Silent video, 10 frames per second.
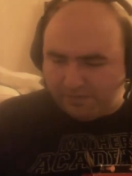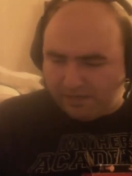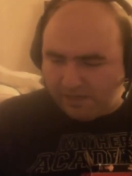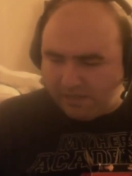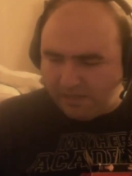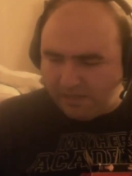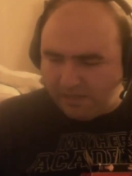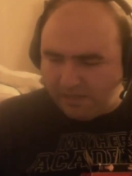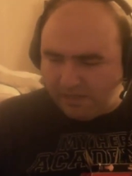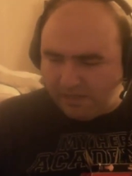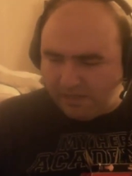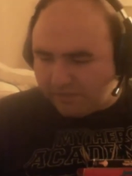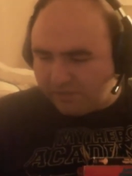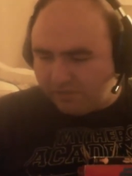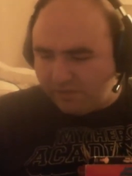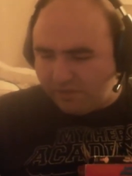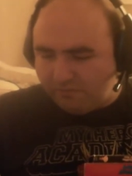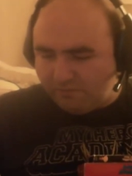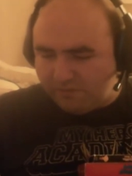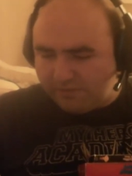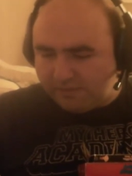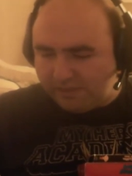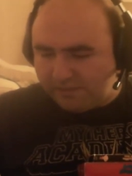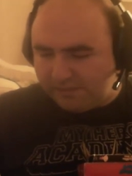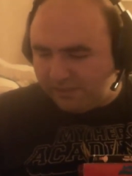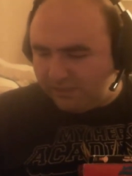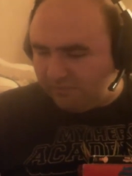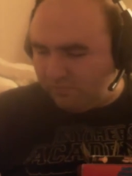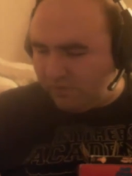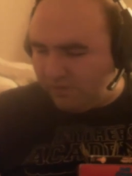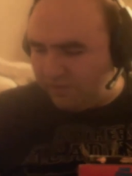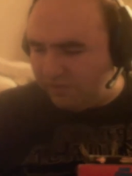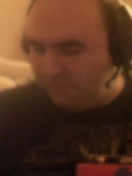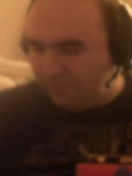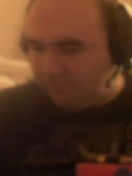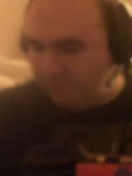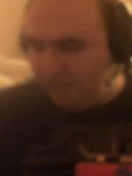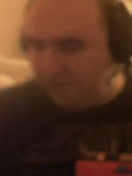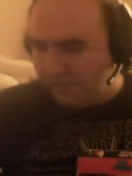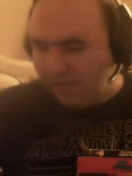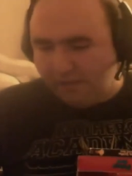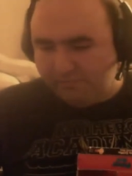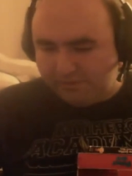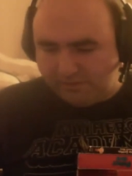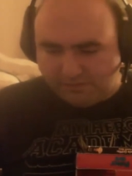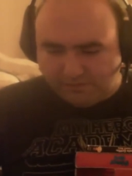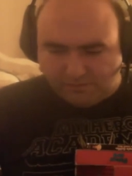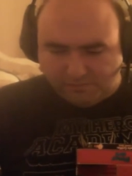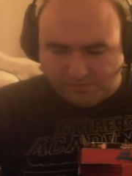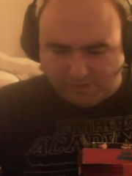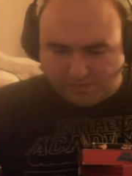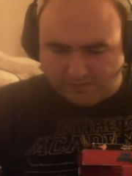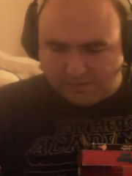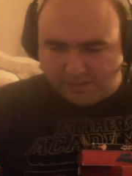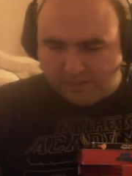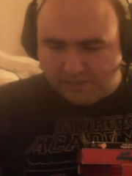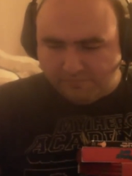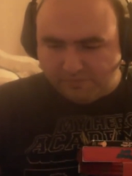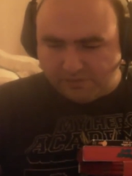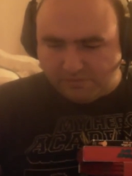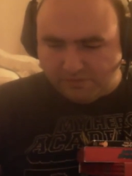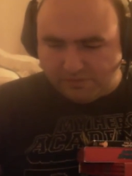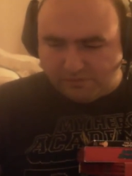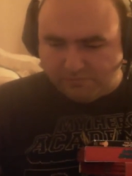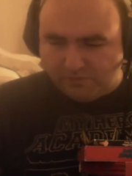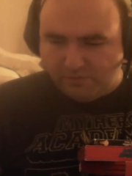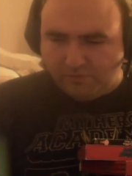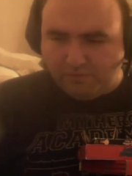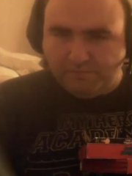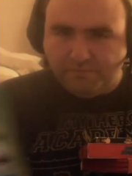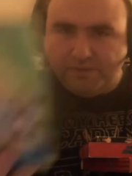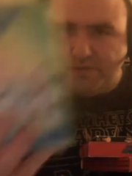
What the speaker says: Family Guy. I'm not going to show the other ones, like Season 1, 2, and 3, because obviously those are duplicates. Just the ones that are more newer.